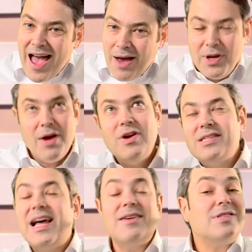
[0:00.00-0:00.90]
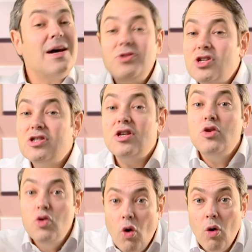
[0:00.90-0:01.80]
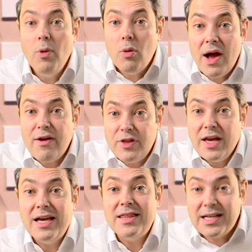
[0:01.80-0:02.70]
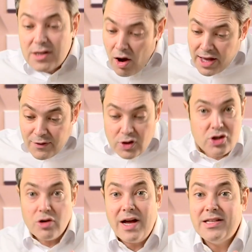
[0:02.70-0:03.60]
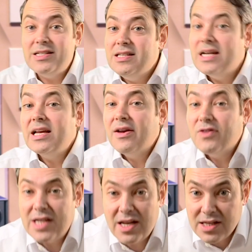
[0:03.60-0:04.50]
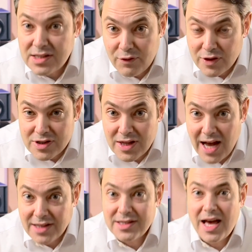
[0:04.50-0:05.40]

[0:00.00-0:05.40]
We don't realize that was just the normal way of thinking. That our evolutionary heredity didn't give us anything different to that.